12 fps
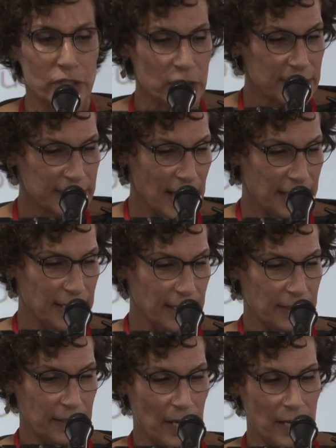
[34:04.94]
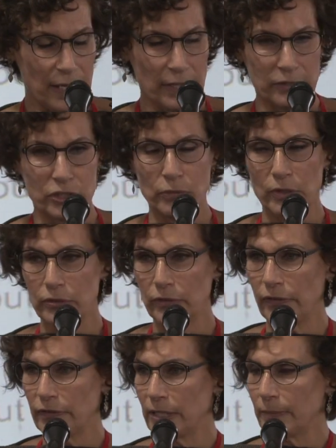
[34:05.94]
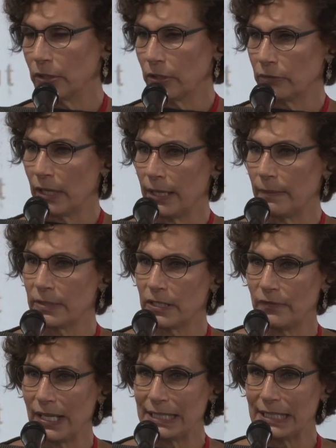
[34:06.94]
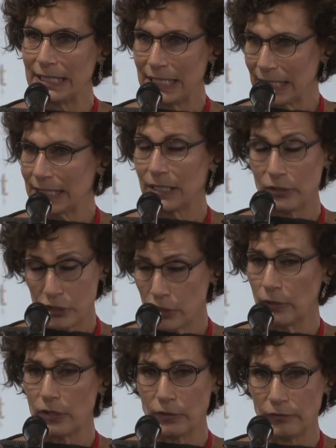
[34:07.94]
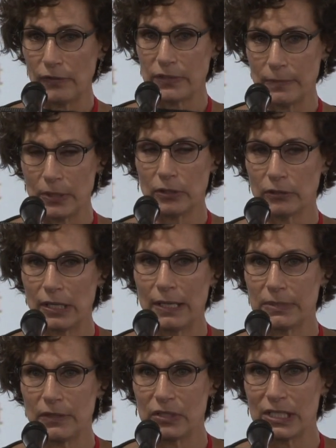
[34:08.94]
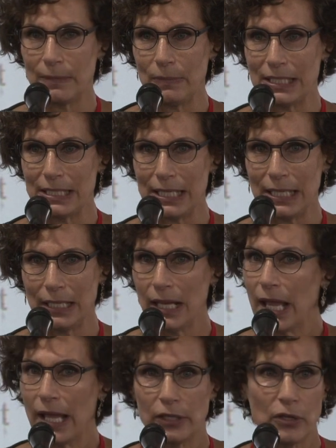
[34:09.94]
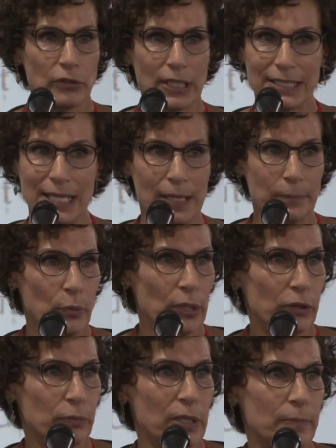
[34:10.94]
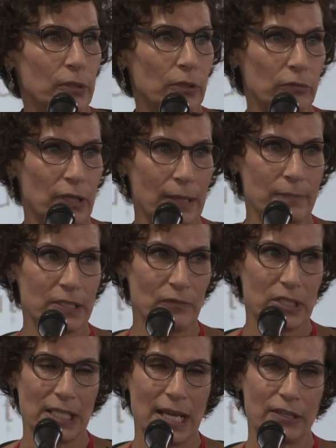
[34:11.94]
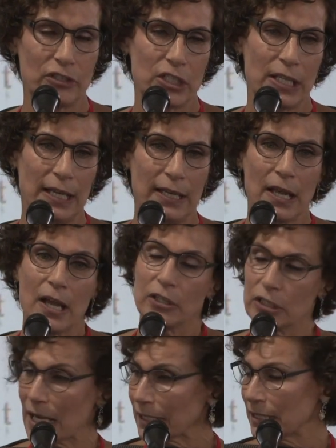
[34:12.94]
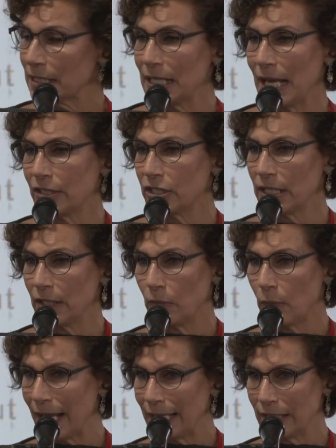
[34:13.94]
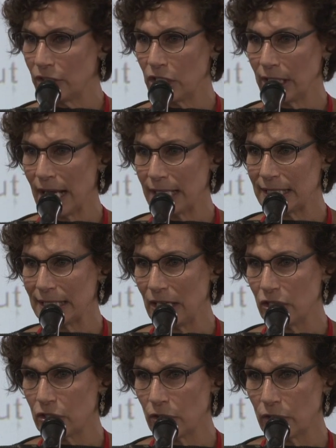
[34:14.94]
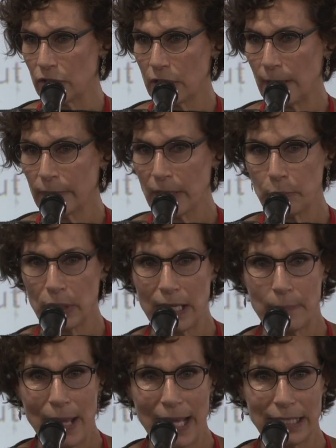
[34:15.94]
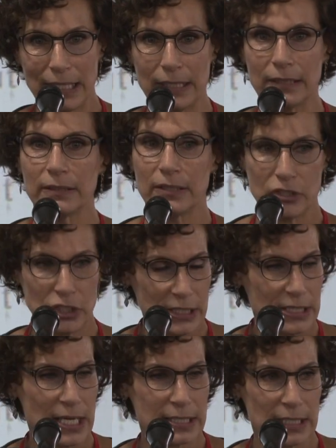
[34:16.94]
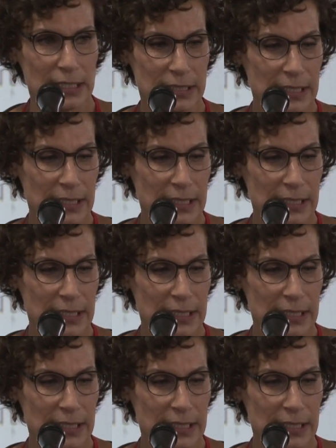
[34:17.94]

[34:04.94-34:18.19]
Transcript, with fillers: she's taking uh, two hundred fifty milligrams of A C D C or two hundred fifty milligrams of C B D and only ten point three milligrams of T H C. You take the T H C away and she has seizures. Bring it back in, she doesn't.